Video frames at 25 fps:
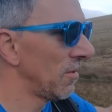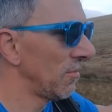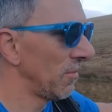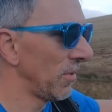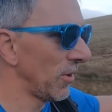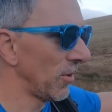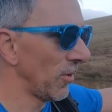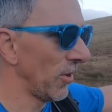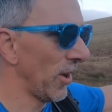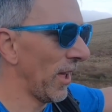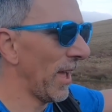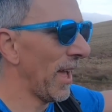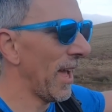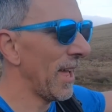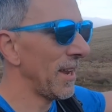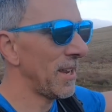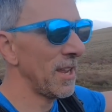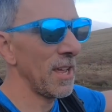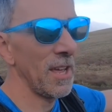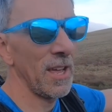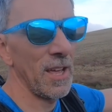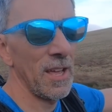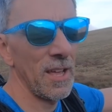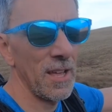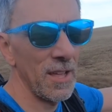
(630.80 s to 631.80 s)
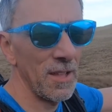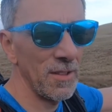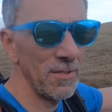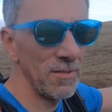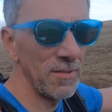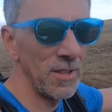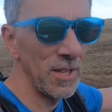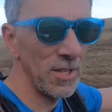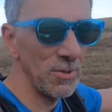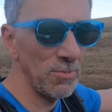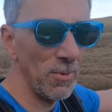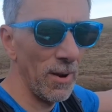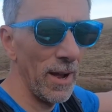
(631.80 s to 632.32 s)
we're going to head
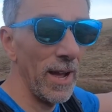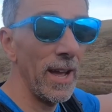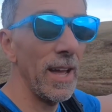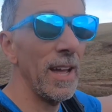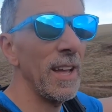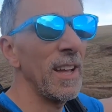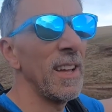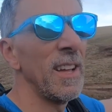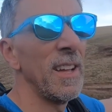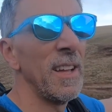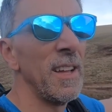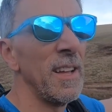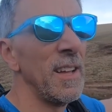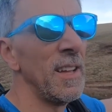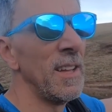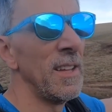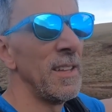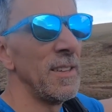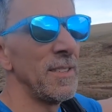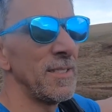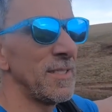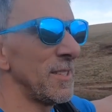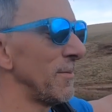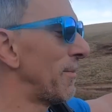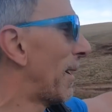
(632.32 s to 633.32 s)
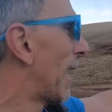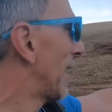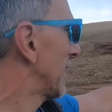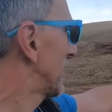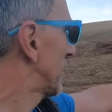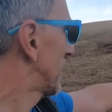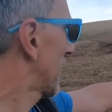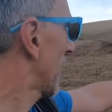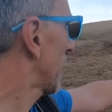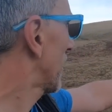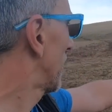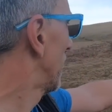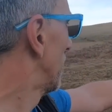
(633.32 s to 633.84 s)
this way to my
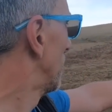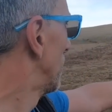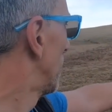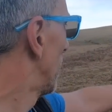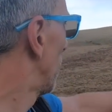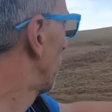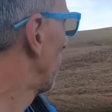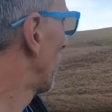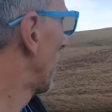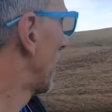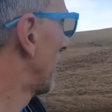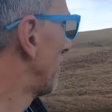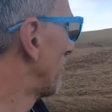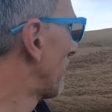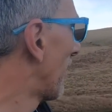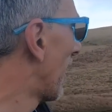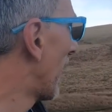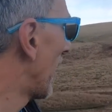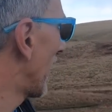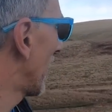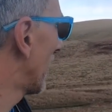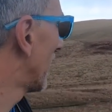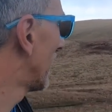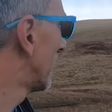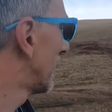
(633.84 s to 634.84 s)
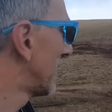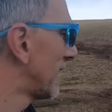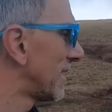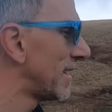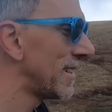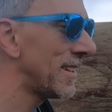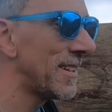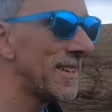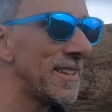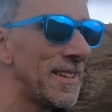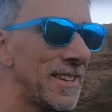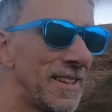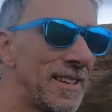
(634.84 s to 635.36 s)
second Wainwright.
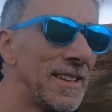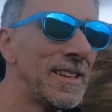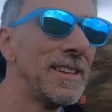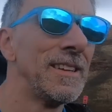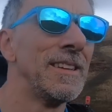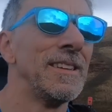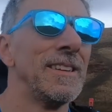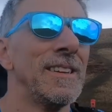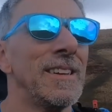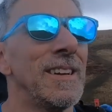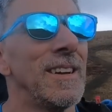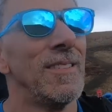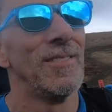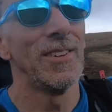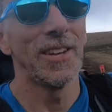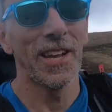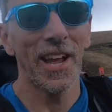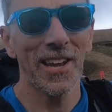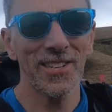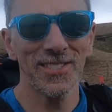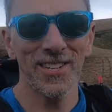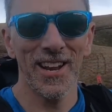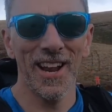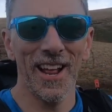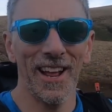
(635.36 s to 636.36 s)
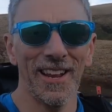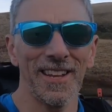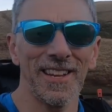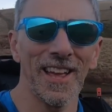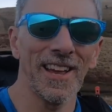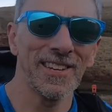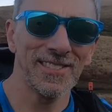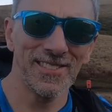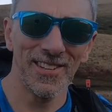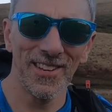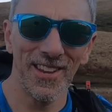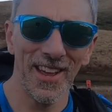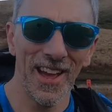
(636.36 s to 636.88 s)
You guessed
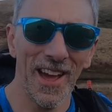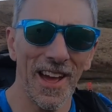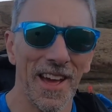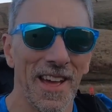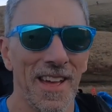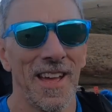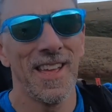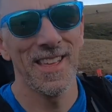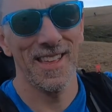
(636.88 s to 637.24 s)
it yet?